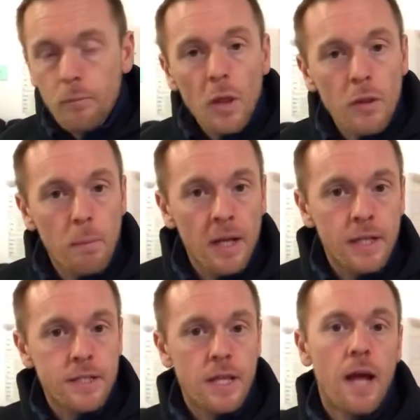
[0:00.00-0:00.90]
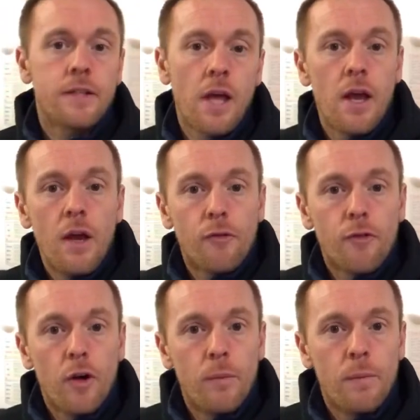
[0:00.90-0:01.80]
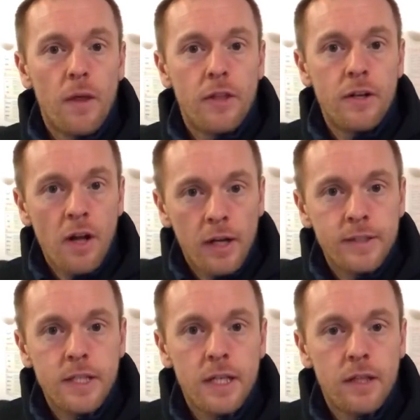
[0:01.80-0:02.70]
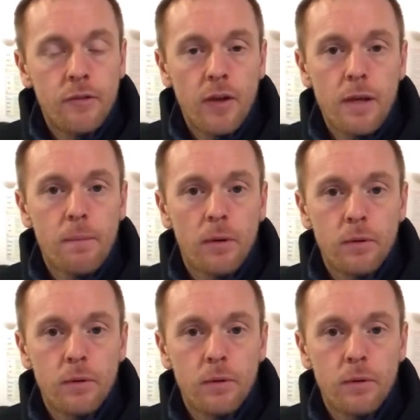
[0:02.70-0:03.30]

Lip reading: The plan is that from the 19th of April,